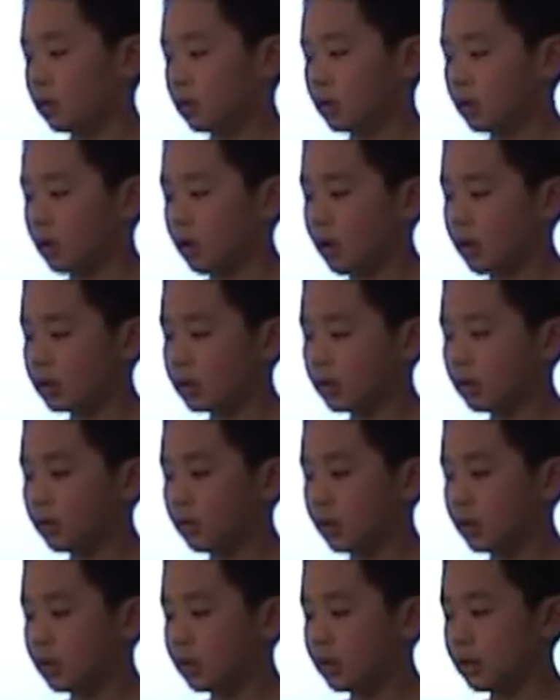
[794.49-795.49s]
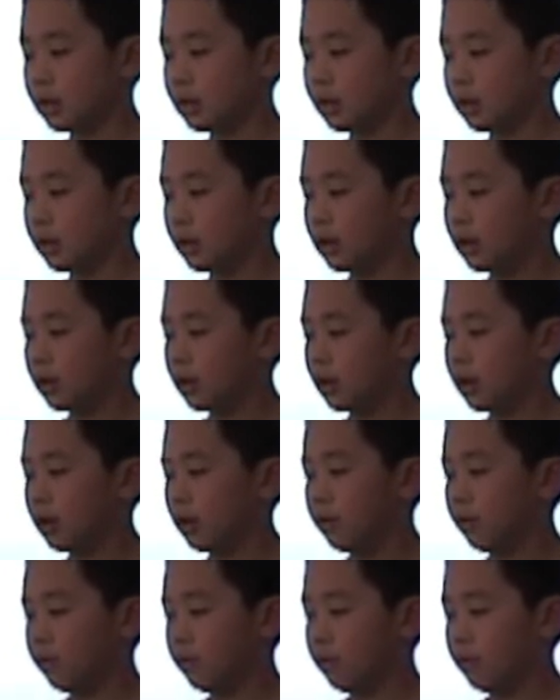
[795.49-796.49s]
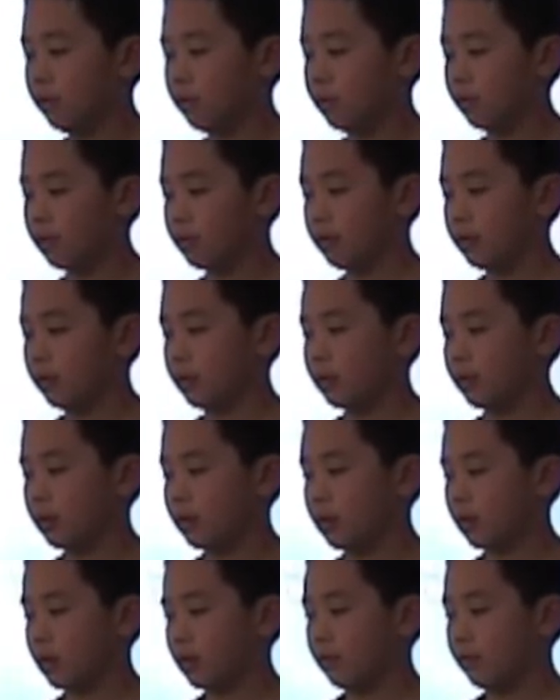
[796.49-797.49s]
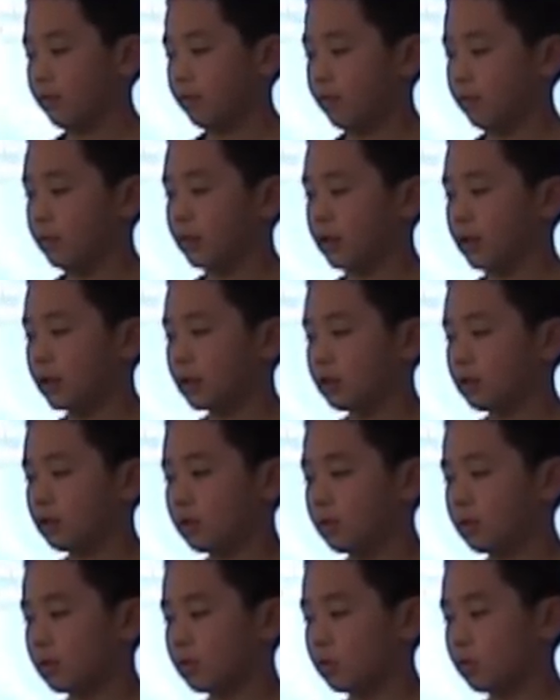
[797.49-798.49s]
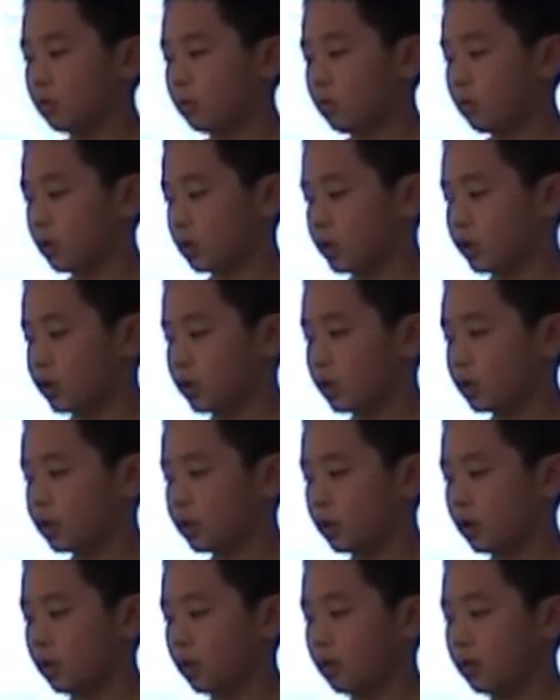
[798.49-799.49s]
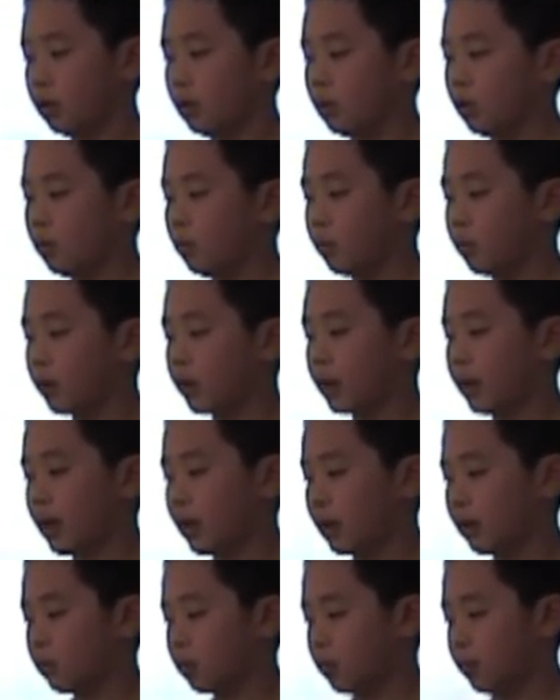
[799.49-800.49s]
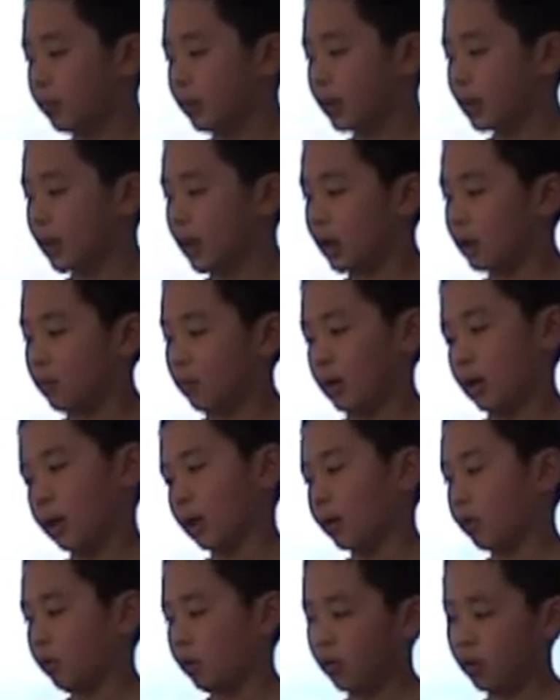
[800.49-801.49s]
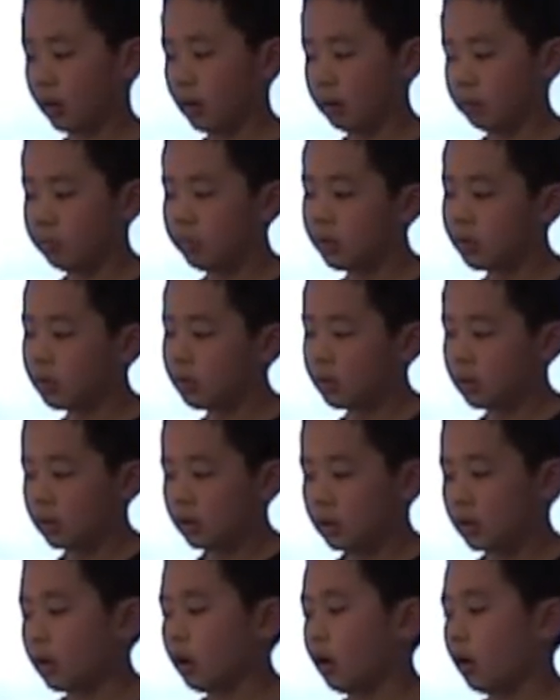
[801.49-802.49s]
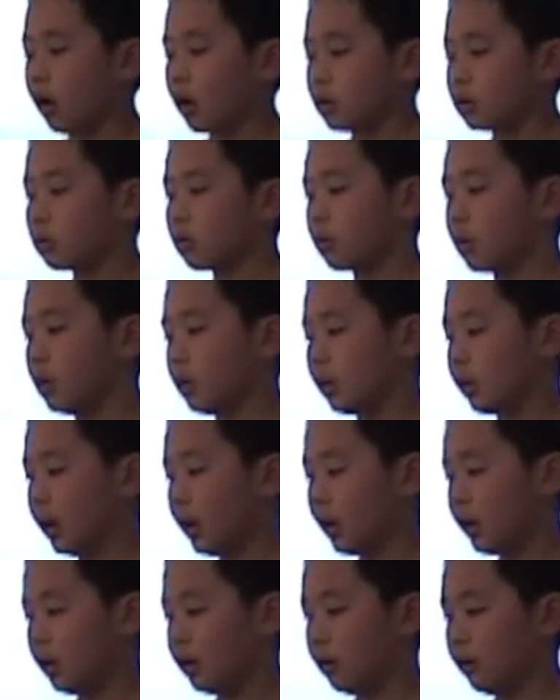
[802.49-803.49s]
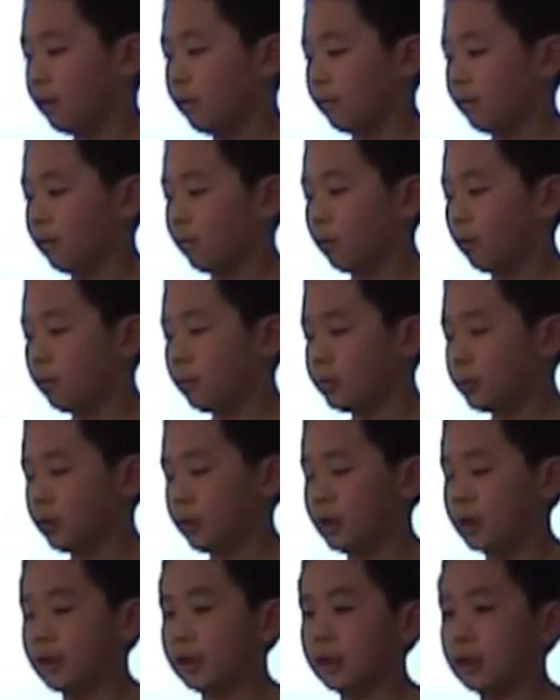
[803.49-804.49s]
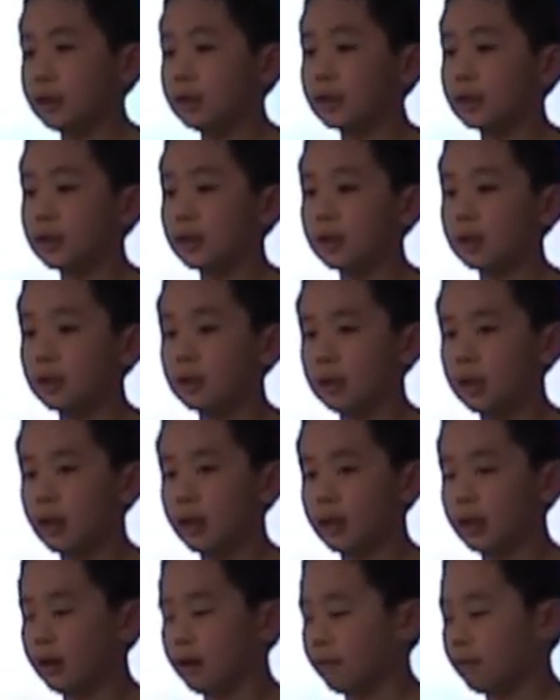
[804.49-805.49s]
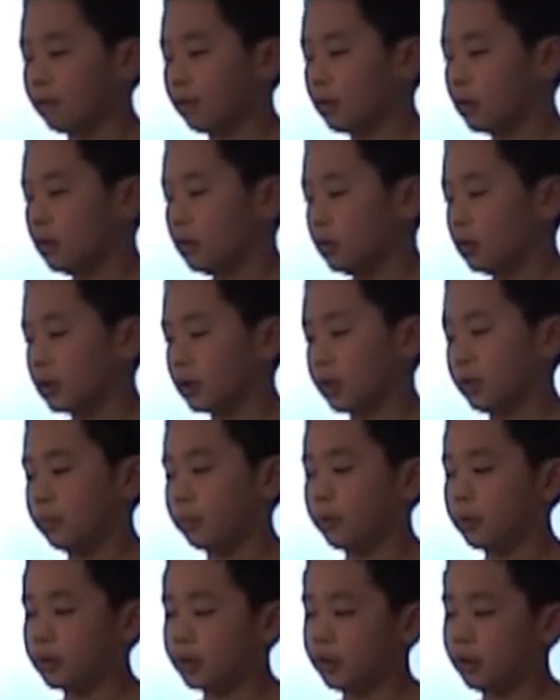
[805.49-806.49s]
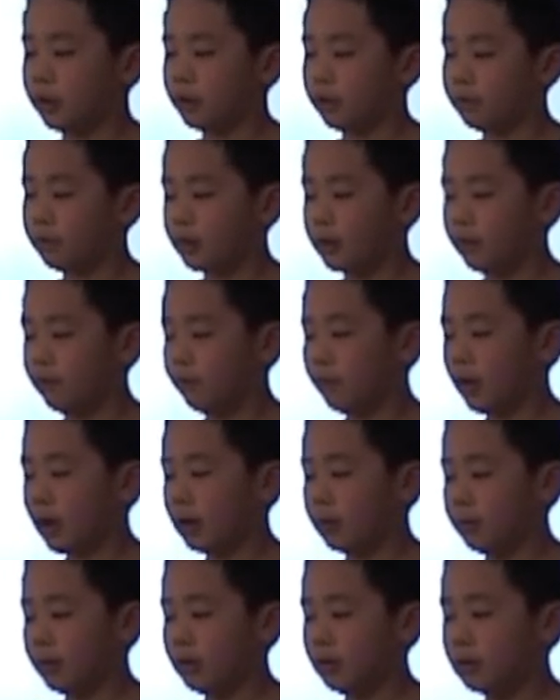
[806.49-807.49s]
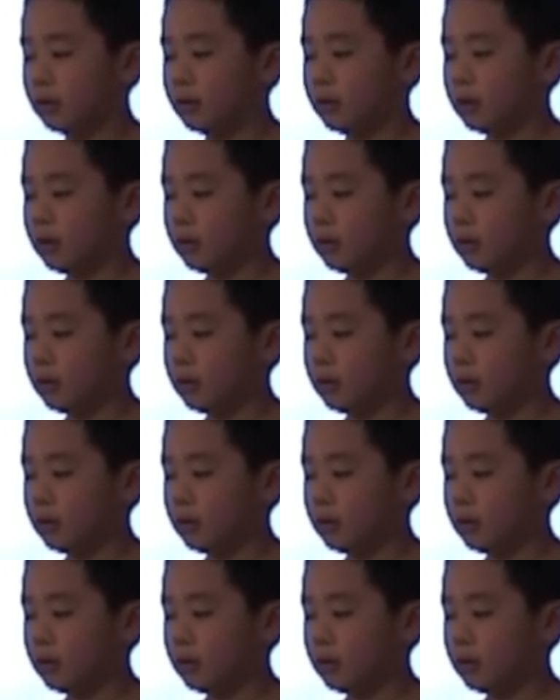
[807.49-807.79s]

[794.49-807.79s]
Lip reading: The consequences of these questions are what I will be like when I grow up. There are also a lot of choices, like if we should preserve the environment